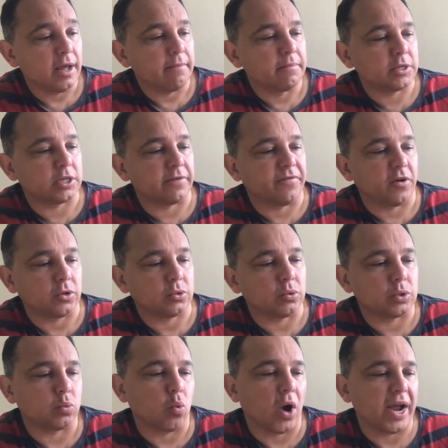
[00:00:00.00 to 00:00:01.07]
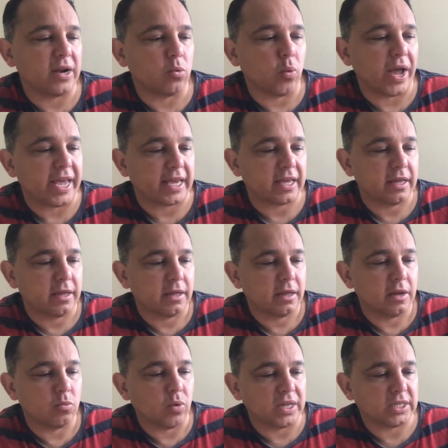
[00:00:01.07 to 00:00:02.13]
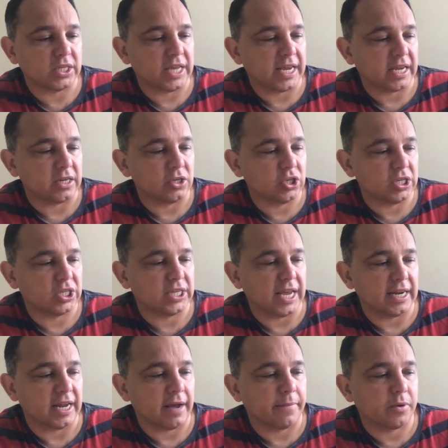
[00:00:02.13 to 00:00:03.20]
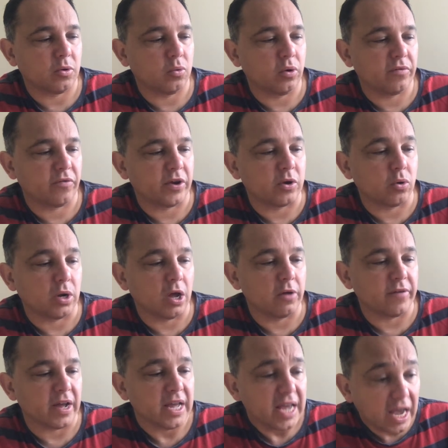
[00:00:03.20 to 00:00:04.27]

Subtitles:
Mr. Fox was wide awake in 1 second. She sat up, quivering all over.